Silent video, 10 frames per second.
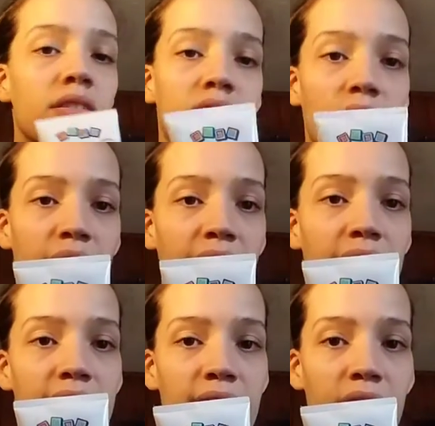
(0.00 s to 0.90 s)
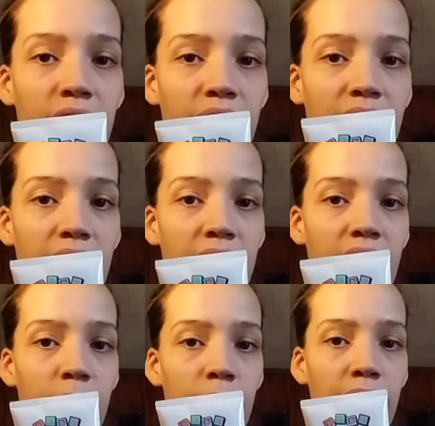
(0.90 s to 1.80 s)
So that is another thing that I
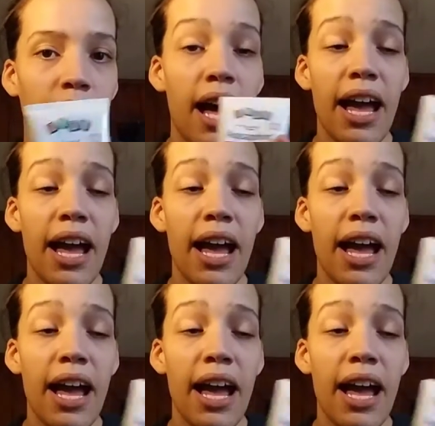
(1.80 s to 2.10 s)
keep around.